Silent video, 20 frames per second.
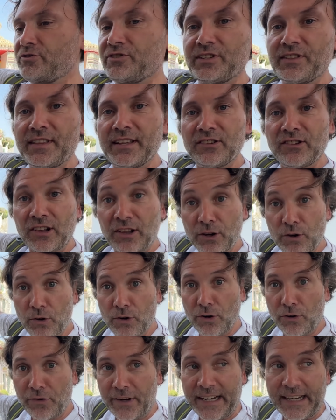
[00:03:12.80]
in this little
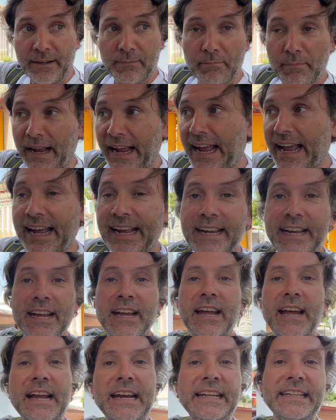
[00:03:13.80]
green bag,
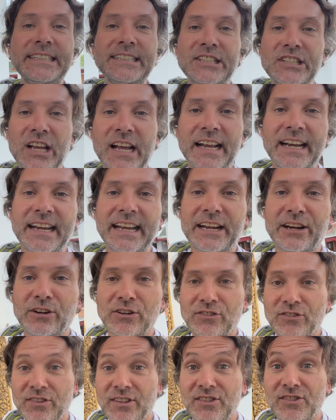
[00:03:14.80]
and inside here
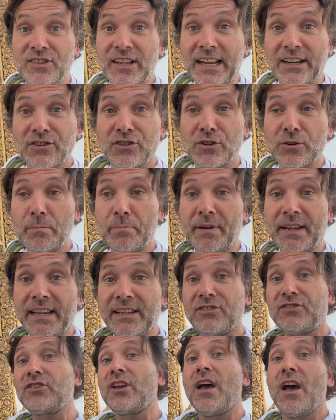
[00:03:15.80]
is the
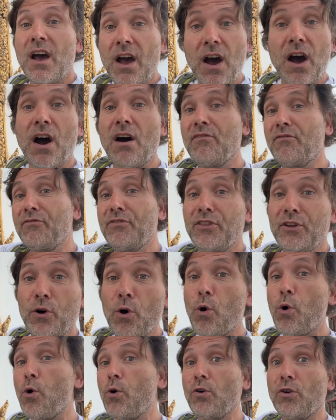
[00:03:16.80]
centerpiece of the
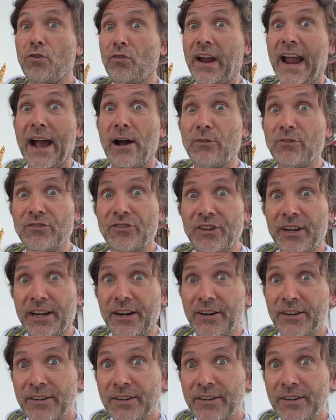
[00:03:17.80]
whole grounds here.